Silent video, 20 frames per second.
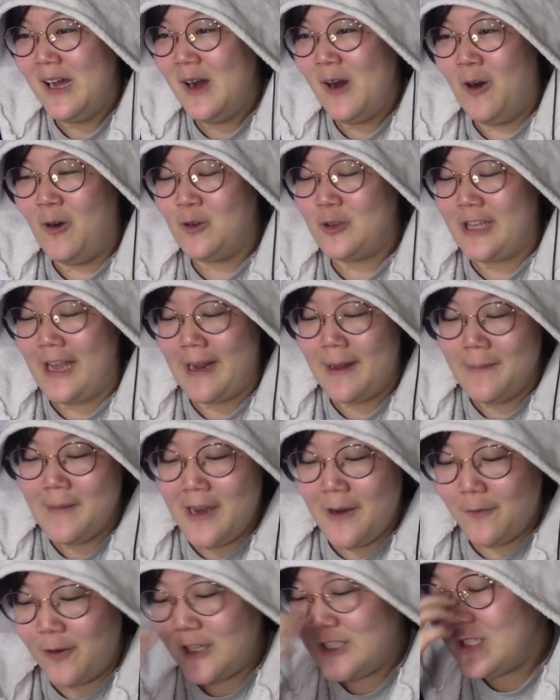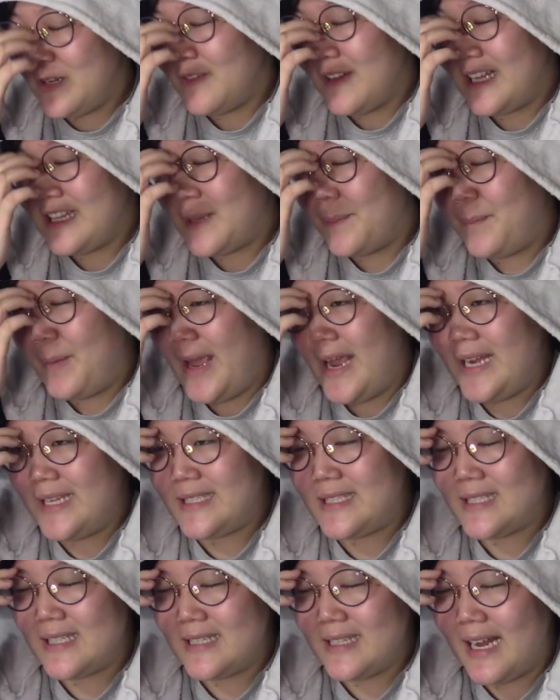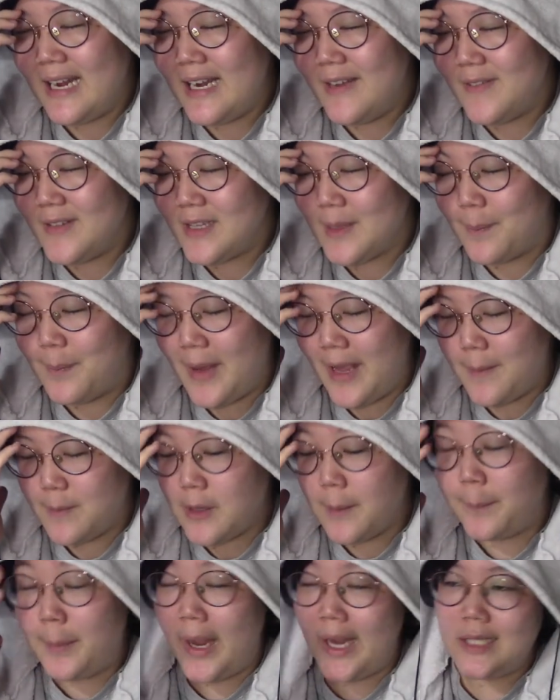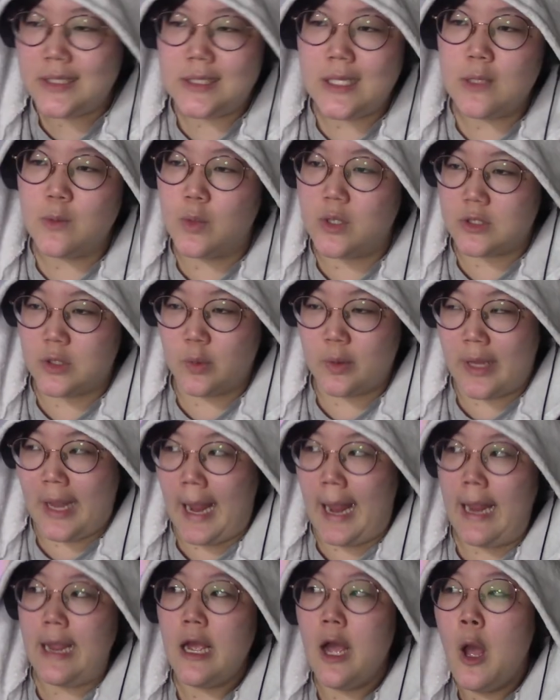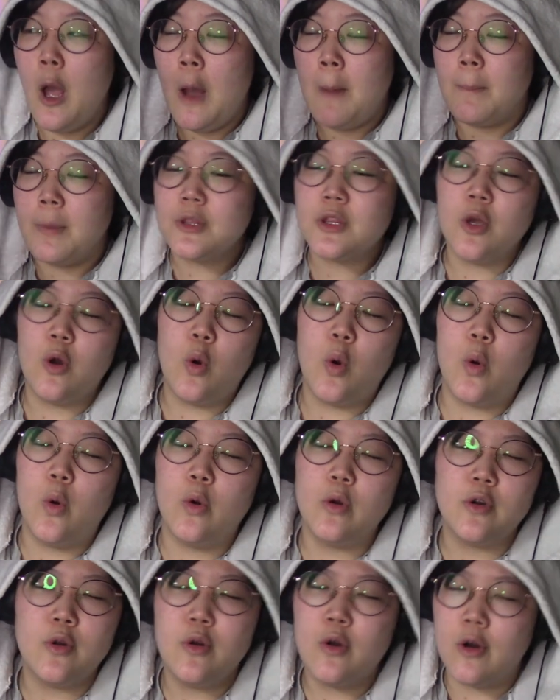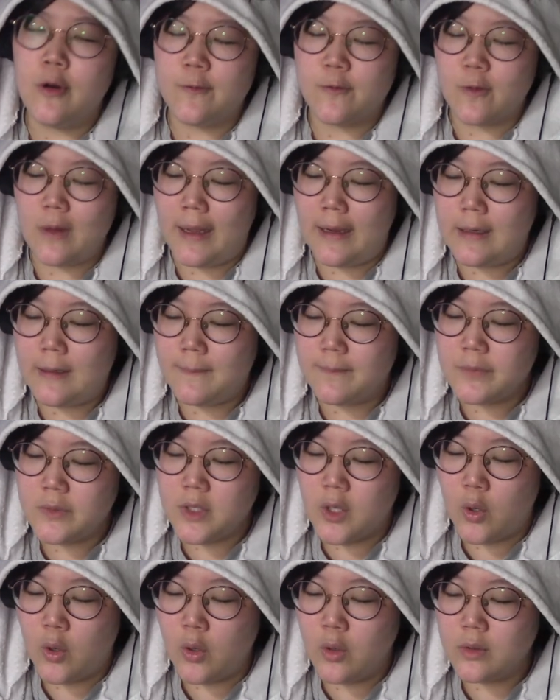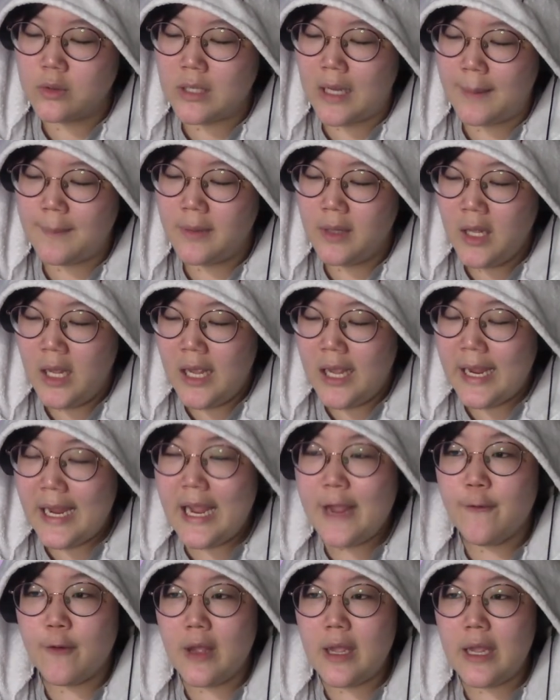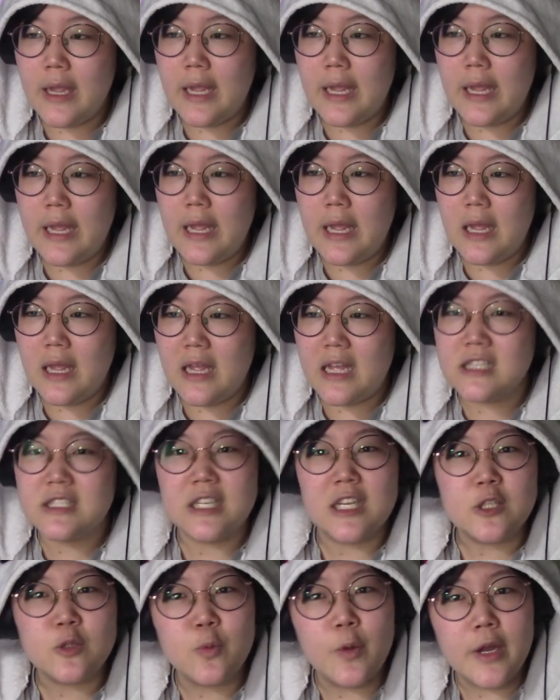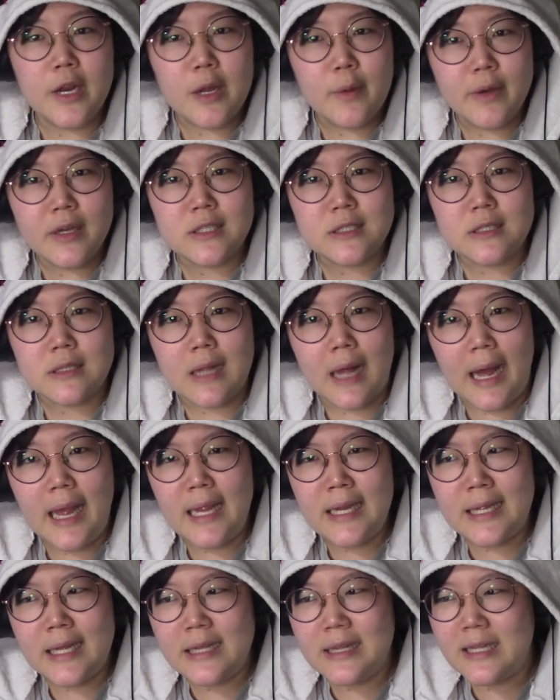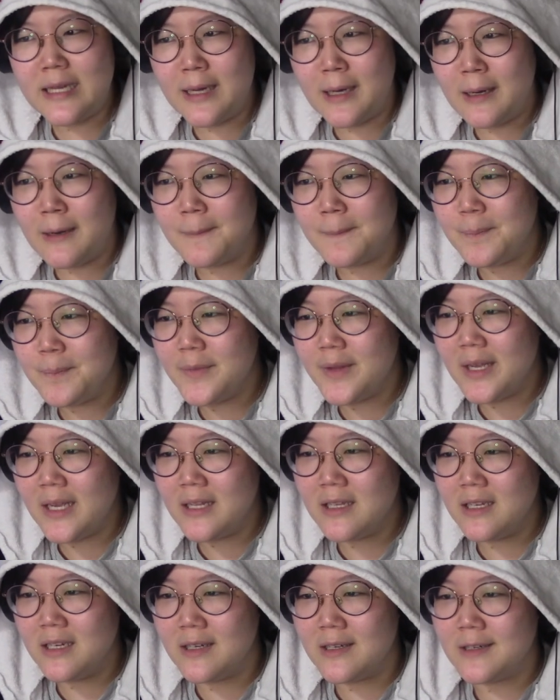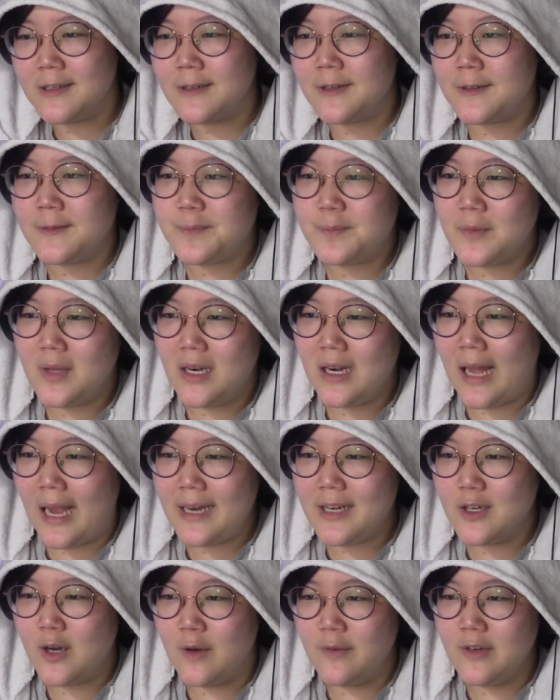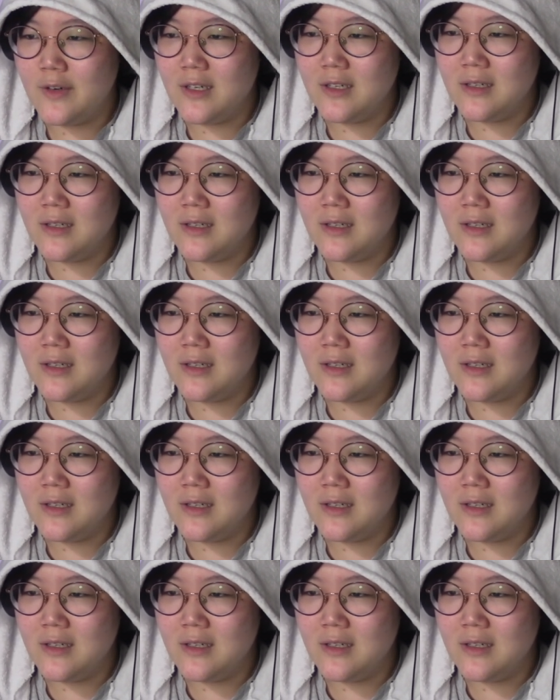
whole thing. First off, like the pace. Not even the pace. The pacing was okay, but the order of like the whole time. If is this what it was like in the light novel?